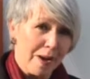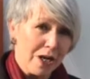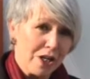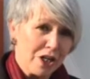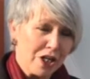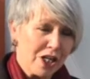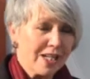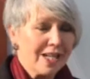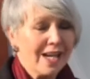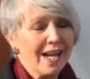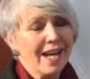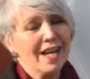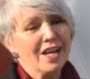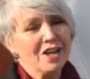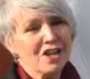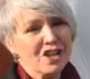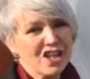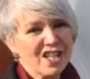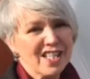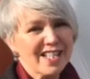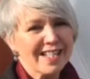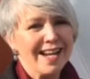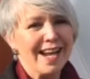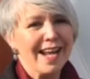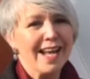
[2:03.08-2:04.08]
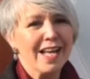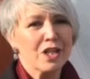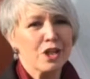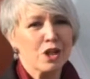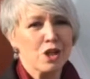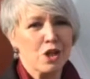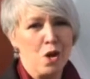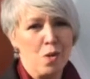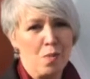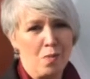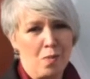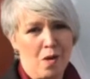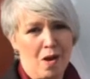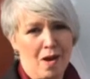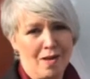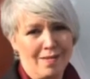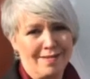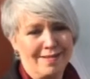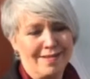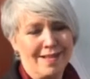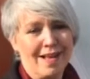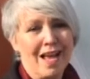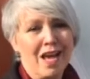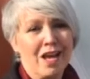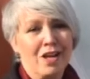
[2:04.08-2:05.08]
budget, just stay at
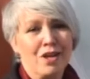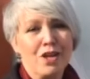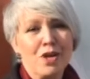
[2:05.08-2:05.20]
Sopra's.